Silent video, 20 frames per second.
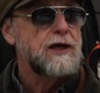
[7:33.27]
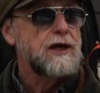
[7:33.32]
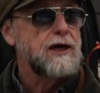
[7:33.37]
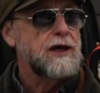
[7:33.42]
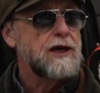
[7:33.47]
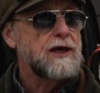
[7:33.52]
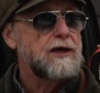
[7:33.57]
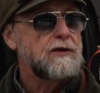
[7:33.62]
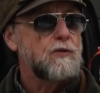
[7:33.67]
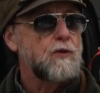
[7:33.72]

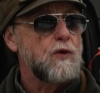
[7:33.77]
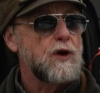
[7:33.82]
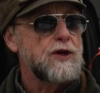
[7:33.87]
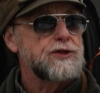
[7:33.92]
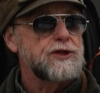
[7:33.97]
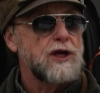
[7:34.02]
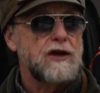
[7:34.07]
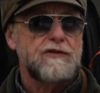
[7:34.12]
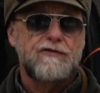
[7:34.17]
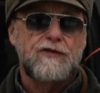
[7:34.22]
And
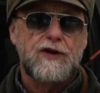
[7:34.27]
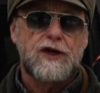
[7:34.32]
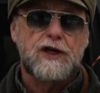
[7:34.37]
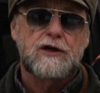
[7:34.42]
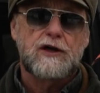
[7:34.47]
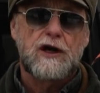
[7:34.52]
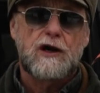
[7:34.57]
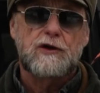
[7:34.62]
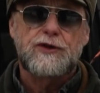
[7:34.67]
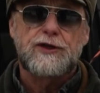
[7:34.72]
once I
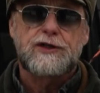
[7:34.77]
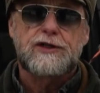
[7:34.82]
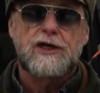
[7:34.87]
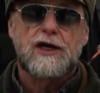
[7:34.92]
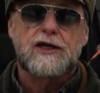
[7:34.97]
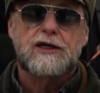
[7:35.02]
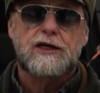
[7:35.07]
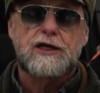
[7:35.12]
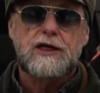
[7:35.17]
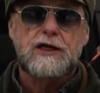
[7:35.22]
figured out the
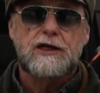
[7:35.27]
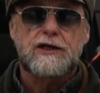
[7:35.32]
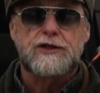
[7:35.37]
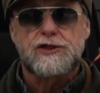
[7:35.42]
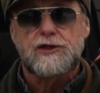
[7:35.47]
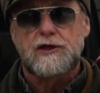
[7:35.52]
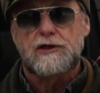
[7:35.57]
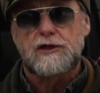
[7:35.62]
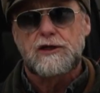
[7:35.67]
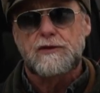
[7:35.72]
technique
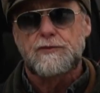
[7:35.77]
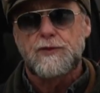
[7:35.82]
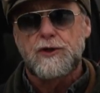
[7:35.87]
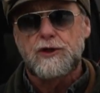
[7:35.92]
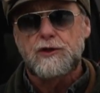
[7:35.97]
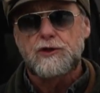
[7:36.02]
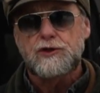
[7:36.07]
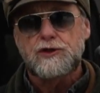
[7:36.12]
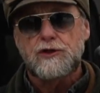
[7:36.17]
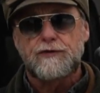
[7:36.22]
and started to
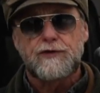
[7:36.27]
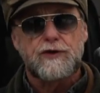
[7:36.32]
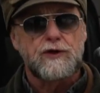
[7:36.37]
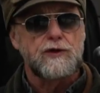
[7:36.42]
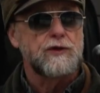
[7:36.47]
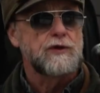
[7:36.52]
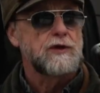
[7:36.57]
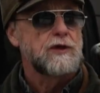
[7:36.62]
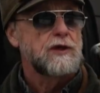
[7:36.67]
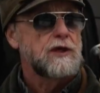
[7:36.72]
produce a
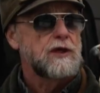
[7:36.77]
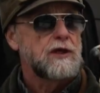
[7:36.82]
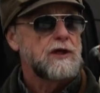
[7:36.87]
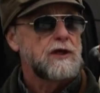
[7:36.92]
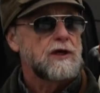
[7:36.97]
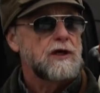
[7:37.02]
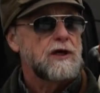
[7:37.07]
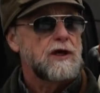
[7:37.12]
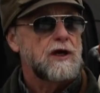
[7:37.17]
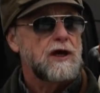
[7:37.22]
few,
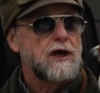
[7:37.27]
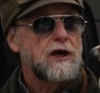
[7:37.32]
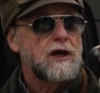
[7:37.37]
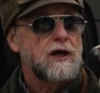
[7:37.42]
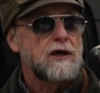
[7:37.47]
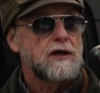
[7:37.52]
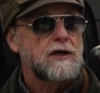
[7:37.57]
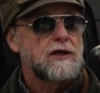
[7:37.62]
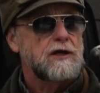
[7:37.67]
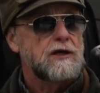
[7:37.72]

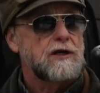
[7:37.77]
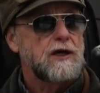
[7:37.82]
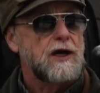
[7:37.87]
I